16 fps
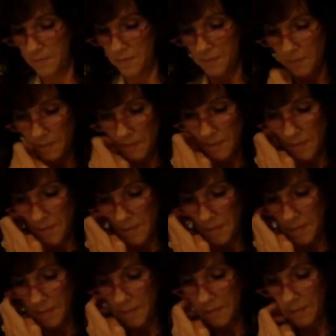
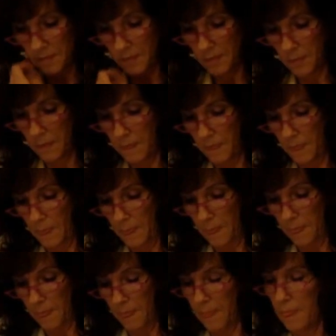
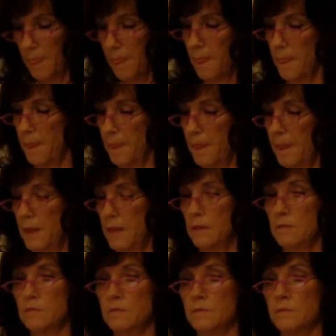
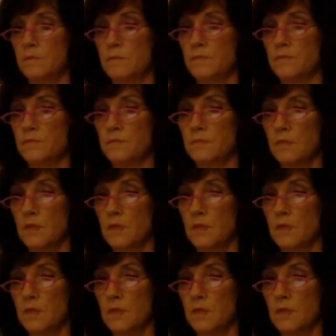Nobody speaks.